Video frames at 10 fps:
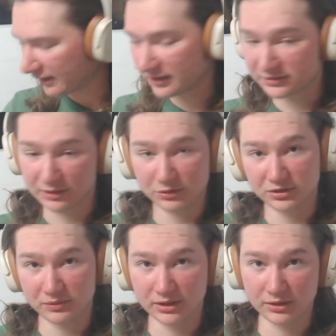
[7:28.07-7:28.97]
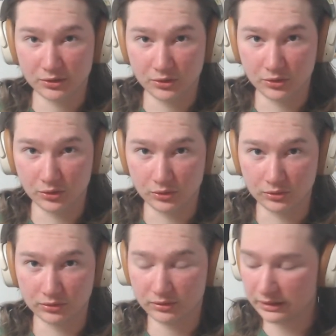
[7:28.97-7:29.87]
really something I can
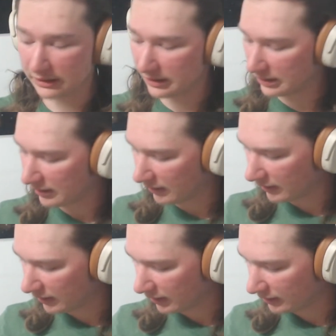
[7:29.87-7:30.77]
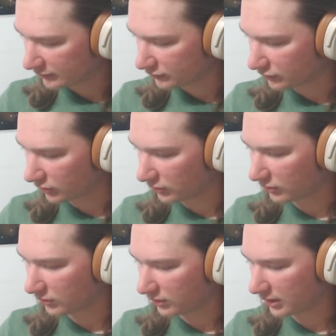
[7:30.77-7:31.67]
hold,
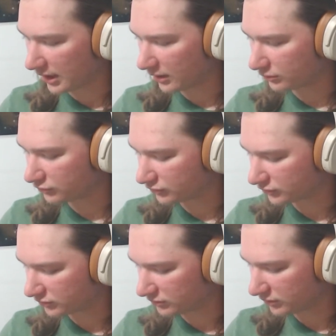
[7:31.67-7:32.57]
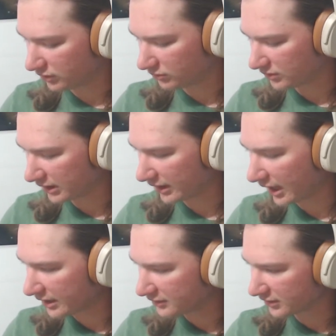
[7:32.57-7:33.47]
so I'll just, you know what,
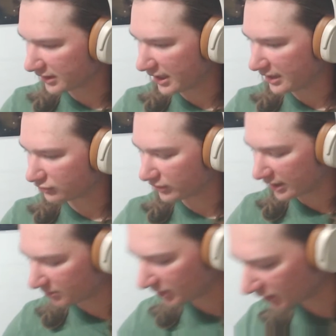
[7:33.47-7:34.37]
I guess I can try to pick